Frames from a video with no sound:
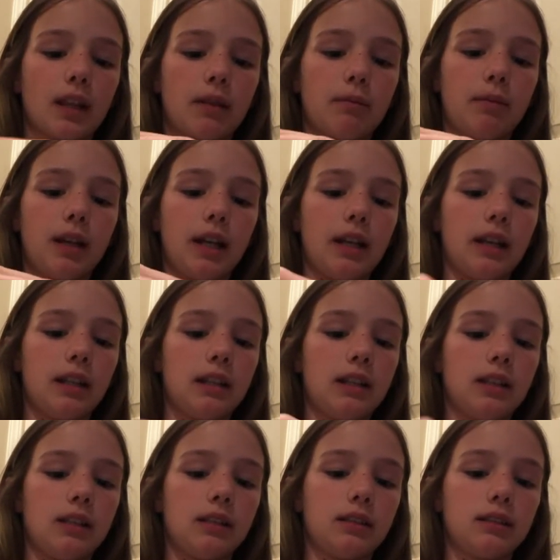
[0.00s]
But,
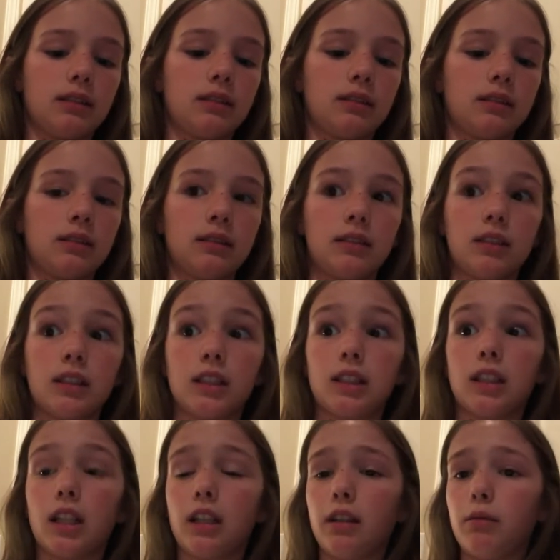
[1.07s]

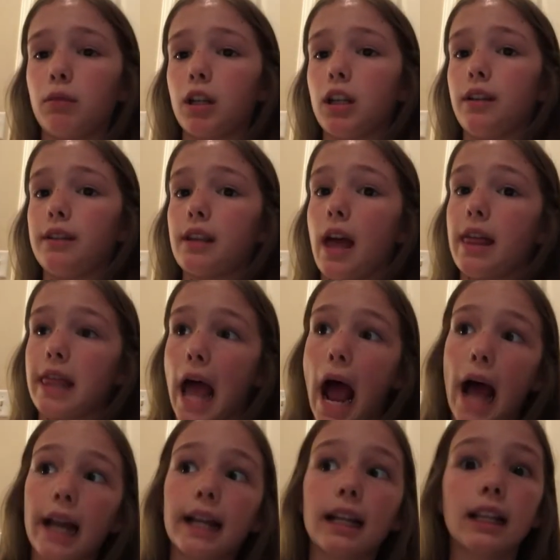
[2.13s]
anyways,
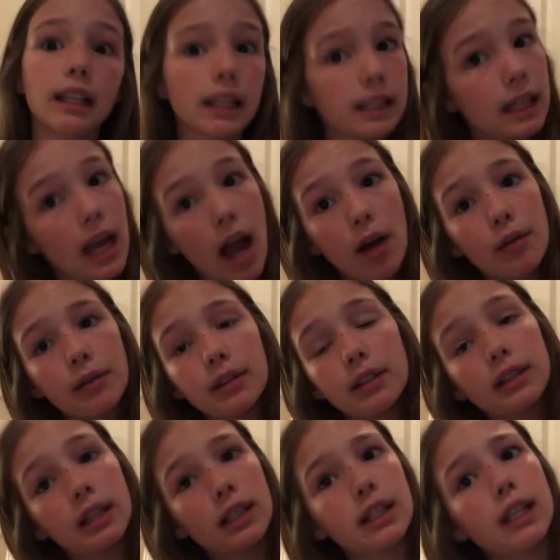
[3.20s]
let's
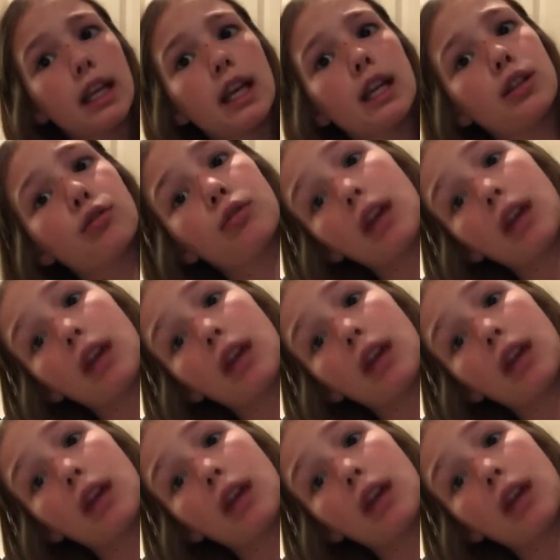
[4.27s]
get into the